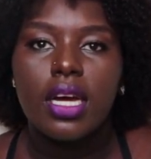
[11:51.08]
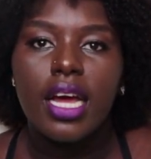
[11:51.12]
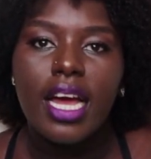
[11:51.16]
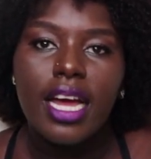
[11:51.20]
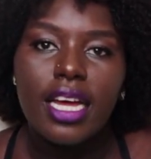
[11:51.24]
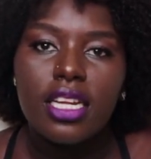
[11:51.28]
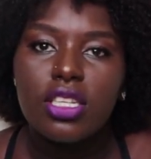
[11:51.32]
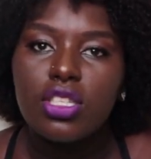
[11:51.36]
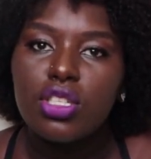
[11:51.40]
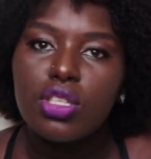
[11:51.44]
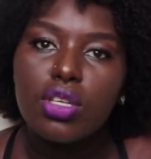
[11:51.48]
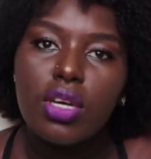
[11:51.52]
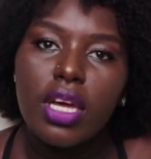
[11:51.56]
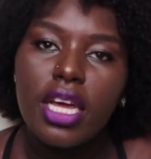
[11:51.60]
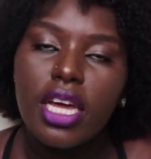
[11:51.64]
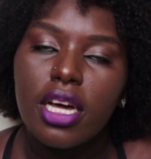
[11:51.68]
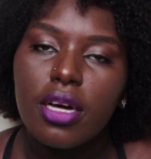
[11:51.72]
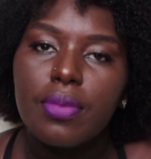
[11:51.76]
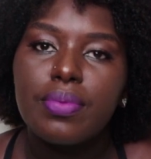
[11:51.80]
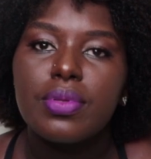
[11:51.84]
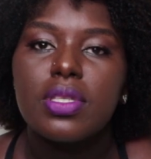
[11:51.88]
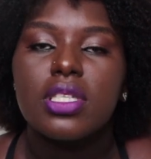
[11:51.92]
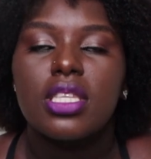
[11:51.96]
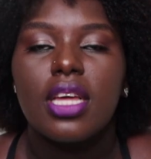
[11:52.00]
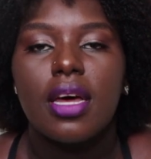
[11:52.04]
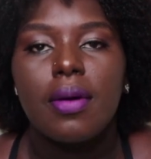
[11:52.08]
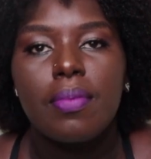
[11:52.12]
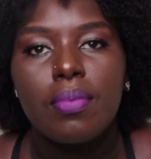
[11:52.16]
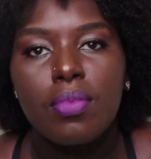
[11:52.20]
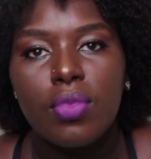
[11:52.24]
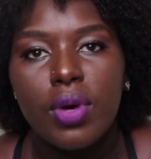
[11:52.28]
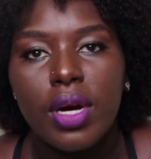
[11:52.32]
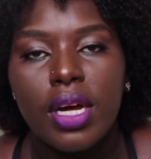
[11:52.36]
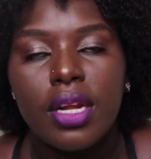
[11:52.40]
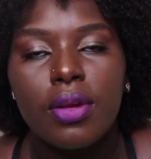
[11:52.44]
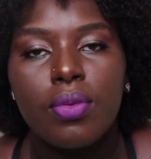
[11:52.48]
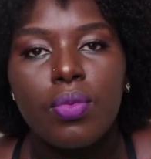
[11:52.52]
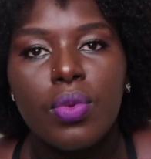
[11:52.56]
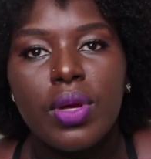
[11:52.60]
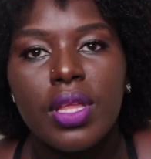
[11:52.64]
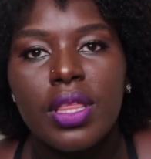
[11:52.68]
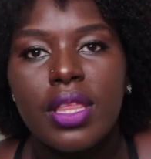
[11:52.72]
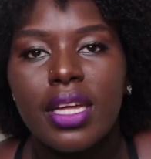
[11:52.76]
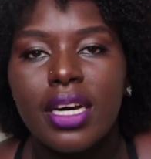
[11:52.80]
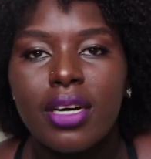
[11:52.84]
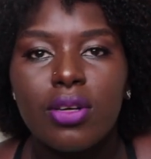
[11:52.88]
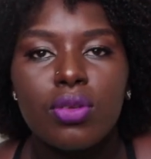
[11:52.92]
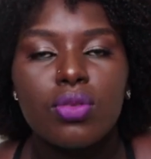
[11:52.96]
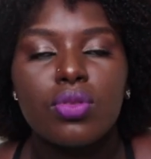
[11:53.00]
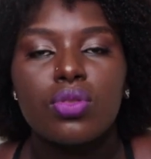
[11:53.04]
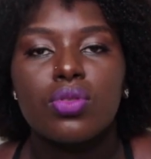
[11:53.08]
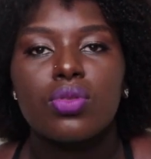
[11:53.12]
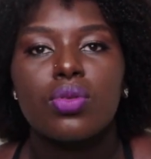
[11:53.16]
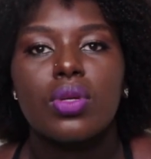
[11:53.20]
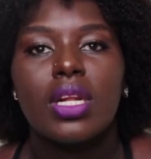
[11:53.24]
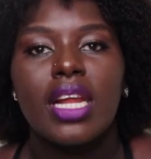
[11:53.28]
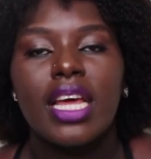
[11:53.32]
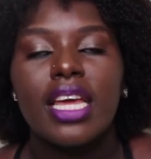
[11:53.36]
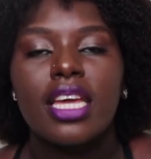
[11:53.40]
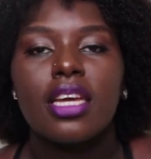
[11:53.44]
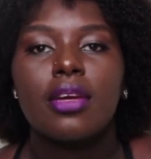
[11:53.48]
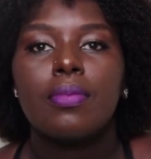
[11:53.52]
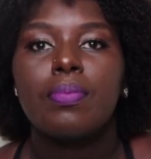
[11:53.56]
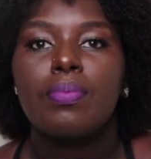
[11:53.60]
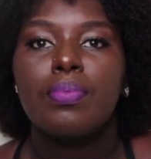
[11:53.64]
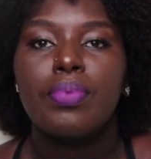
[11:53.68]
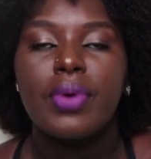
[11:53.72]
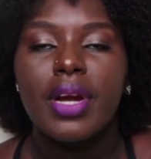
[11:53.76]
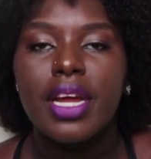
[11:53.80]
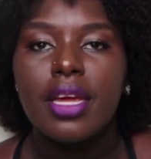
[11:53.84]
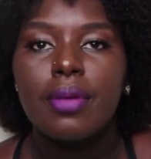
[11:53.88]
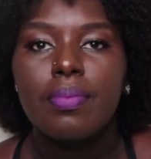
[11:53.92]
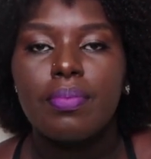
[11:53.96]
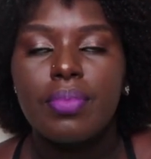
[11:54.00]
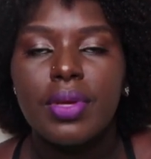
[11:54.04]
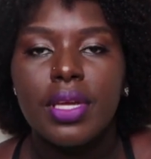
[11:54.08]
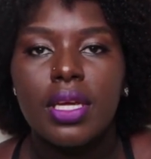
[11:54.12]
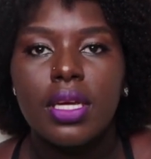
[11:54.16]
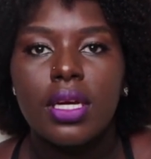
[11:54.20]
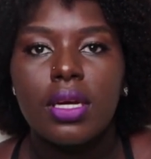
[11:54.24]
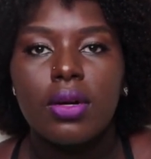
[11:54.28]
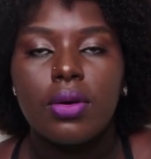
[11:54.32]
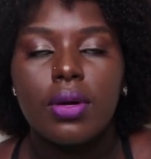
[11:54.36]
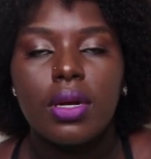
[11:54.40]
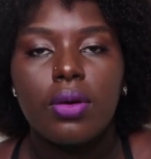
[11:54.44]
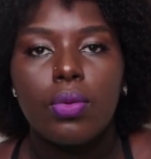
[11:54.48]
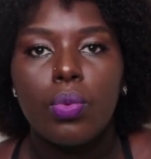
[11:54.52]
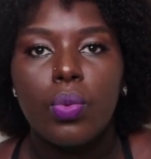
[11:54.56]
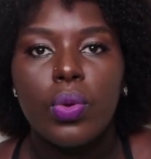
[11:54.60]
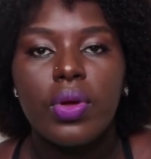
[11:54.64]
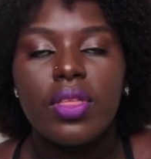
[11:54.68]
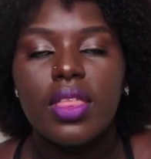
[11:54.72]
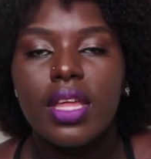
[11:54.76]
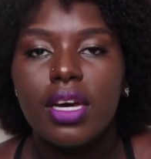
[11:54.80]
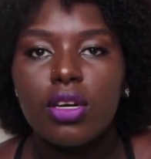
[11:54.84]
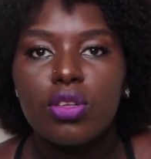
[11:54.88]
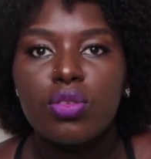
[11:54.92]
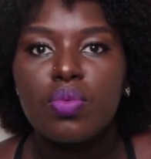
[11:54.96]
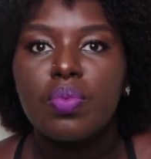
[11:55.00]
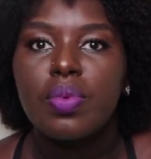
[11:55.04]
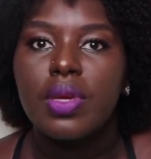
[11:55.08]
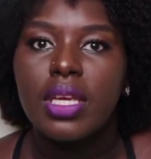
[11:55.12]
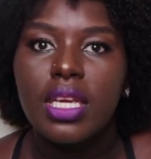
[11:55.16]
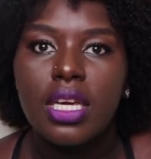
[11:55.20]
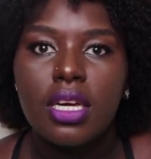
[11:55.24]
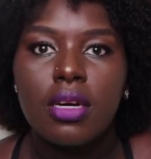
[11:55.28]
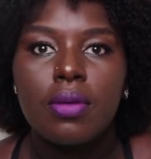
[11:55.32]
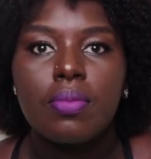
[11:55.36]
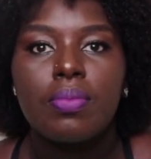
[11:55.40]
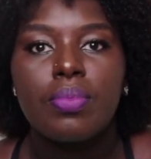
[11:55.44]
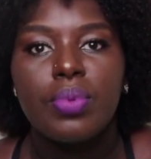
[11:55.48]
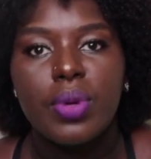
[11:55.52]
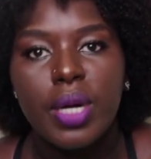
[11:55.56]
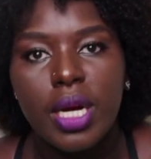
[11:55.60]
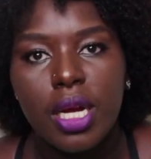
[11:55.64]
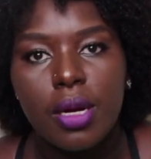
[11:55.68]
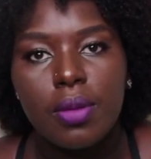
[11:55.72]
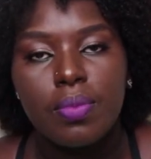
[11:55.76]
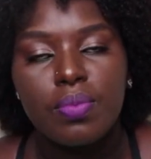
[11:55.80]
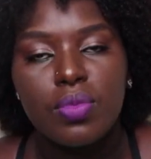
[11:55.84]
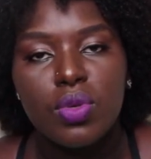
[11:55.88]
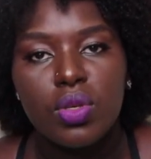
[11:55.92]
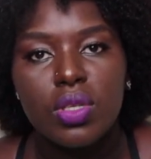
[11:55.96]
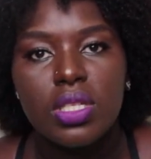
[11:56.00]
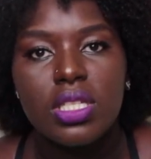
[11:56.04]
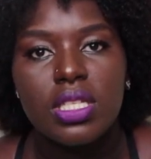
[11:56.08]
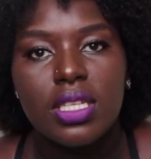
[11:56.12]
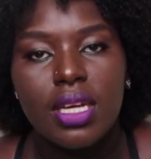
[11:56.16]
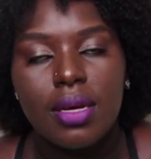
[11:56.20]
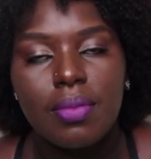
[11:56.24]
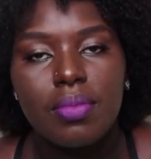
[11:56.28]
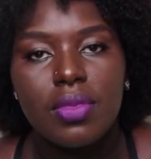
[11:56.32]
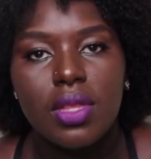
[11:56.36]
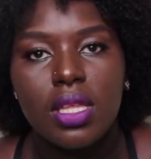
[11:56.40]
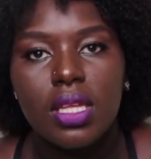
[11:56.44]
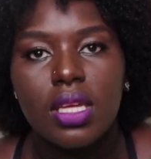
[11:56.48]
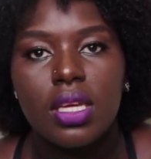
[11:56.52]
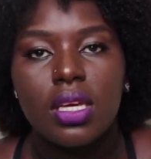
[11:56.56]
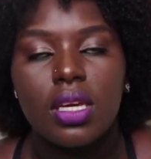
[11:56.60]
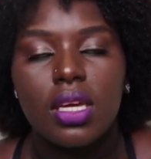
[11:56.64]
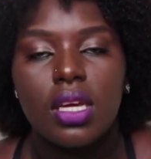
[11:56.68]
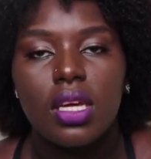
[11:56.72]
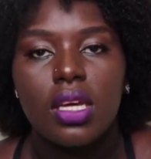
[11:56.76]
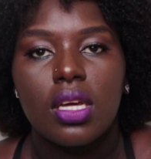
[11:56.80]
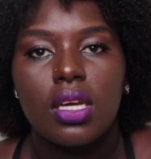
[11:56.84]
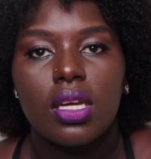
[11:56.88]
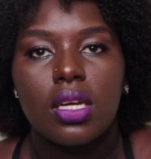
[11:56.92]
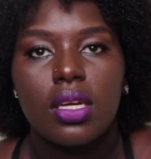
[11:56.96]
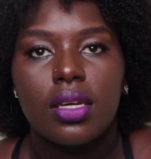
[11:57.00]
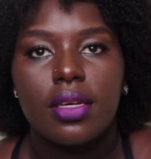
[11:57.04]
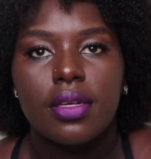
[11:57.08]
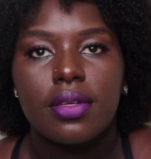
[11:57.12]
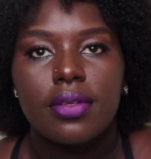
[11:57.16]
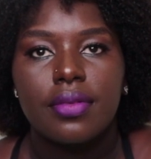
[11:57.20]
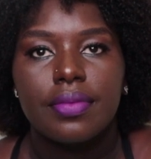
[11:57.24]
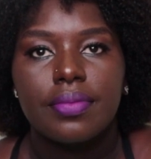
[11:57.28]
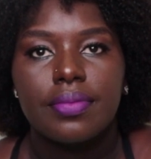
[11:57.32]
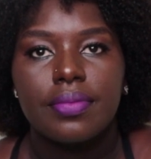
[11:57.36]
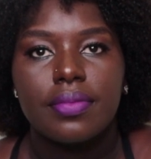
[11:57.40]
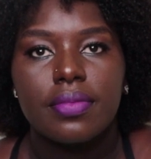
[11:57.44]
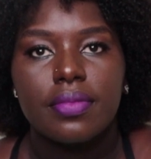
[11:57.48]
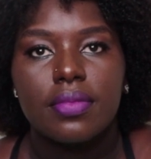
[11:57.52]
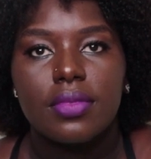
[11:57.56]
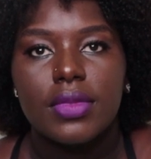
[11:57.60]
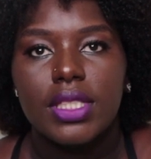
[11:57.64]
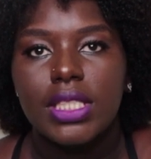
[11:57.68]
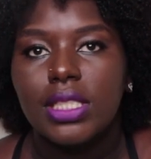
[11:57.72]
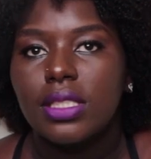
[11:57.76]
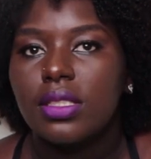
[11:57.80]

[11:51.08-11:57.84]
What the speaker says: Can't you help someone without like bribing, without being bribed or something? I